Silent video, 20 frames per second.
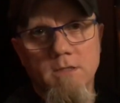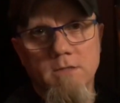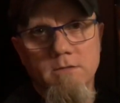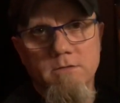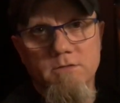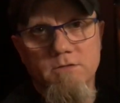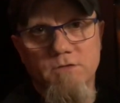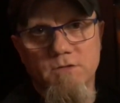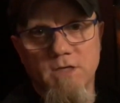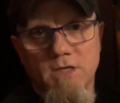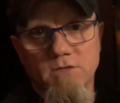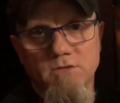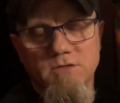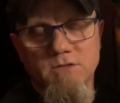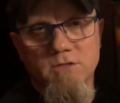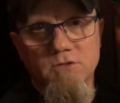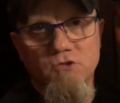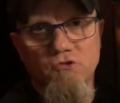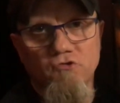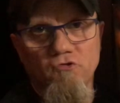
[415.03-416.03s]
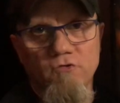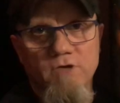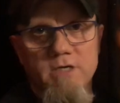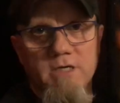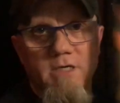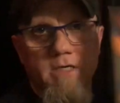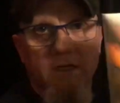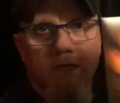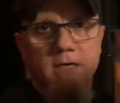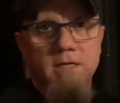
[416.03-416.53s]
in
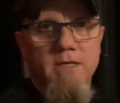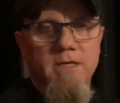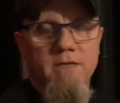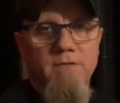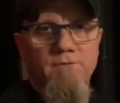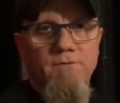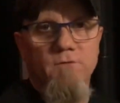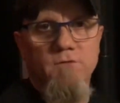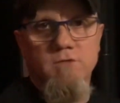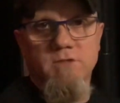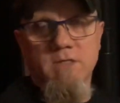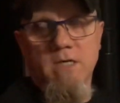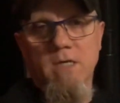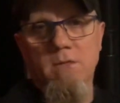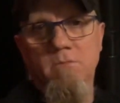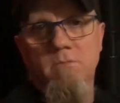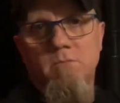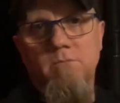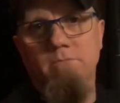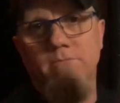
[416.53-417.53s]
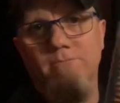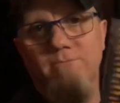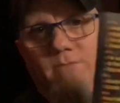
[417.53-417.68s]
2003. Uh, first album